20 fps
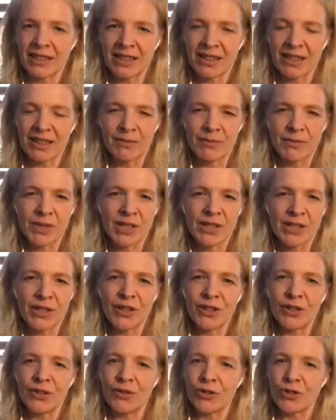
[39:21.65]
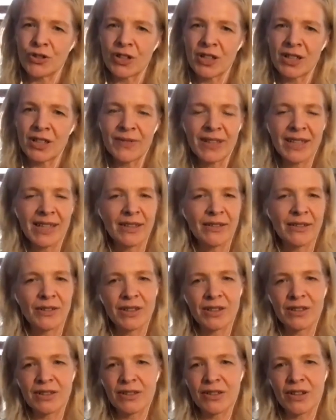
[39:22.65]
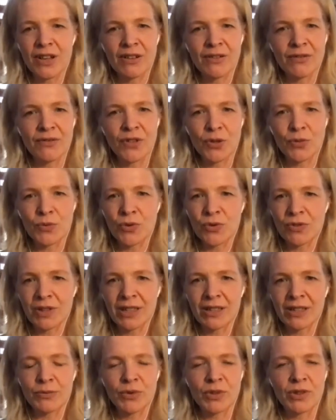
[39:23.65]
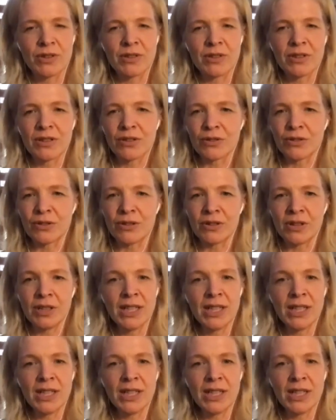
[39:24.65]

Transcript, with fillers: um, you know, or driving out and going for a walk around the woods or